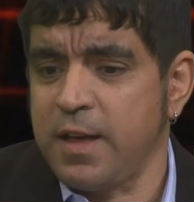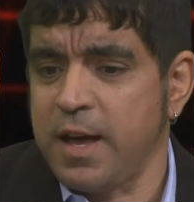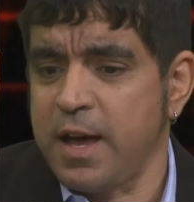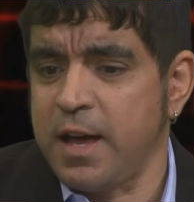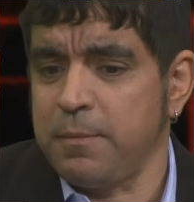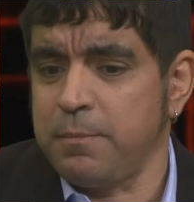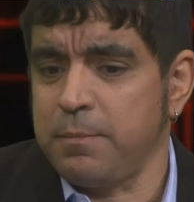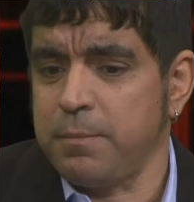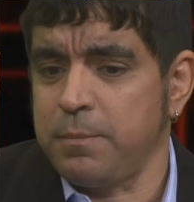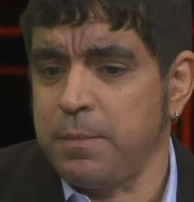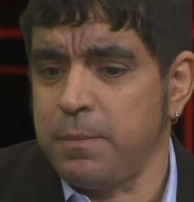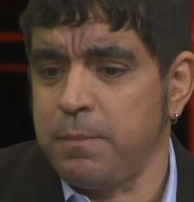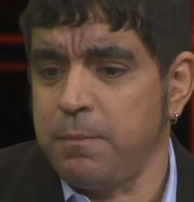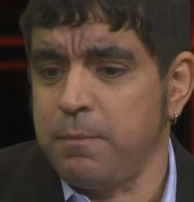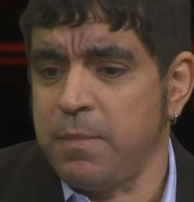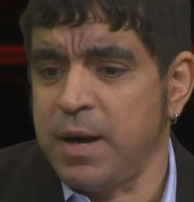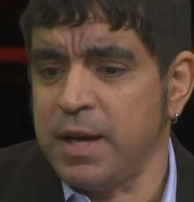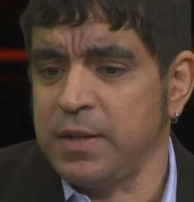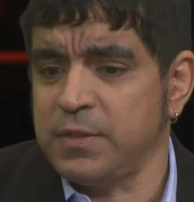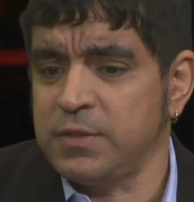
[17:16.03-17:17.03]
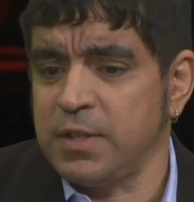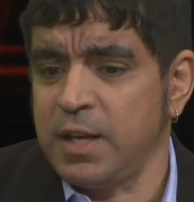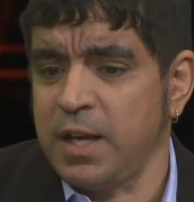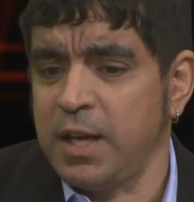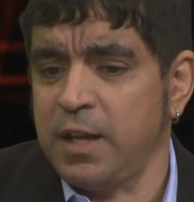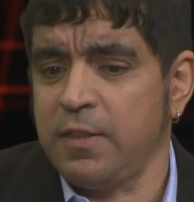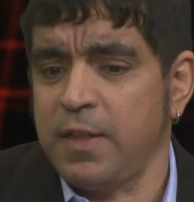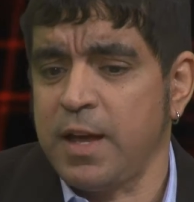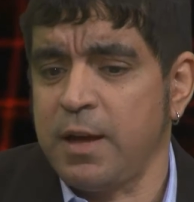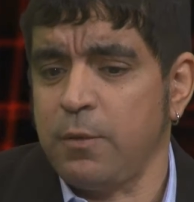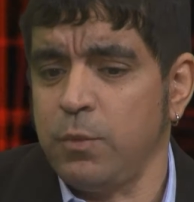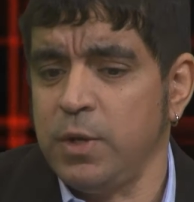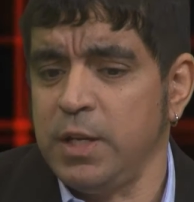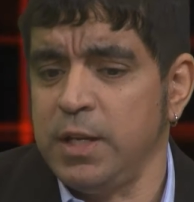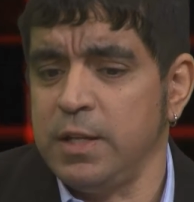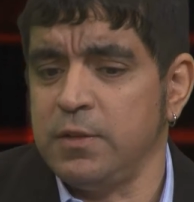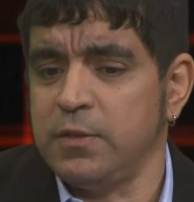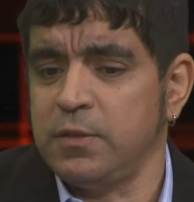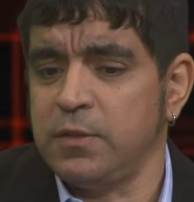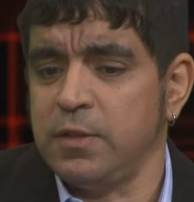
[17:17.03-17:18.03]
that by saying that we
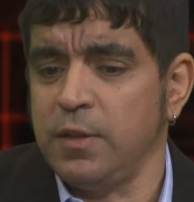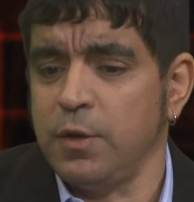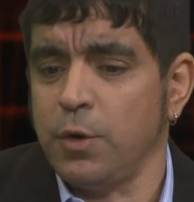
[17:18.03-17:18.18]
didn't see